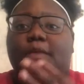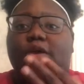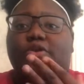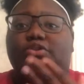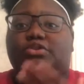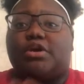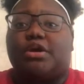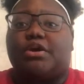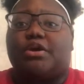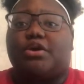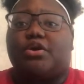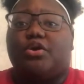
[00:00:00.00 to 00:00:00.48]

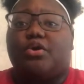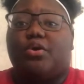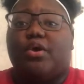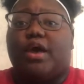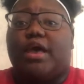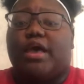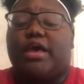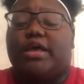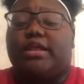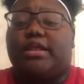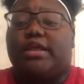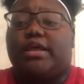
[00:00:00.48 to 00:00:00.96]
so I can go
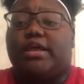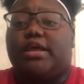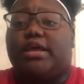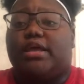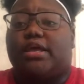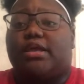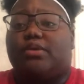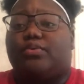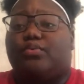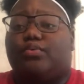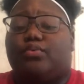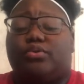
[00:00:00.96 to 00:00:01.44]
ahead
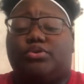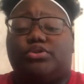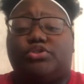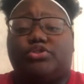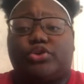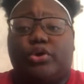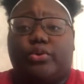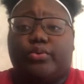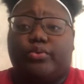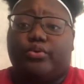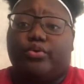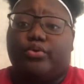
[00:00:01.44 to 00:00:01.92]
and
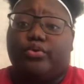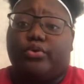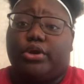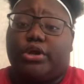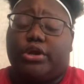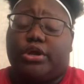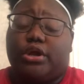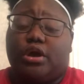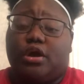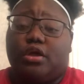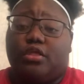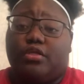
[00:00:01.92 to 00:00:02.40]
start
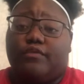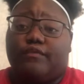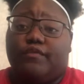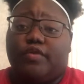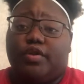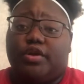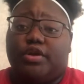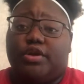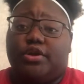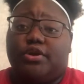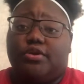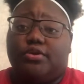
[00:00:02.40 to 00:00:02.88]
recording other
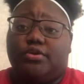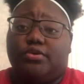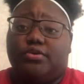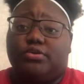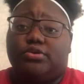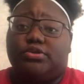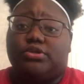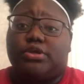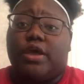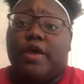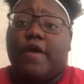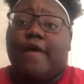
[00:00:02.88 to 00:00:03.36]

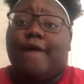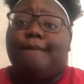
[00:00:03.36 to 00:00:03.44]
videos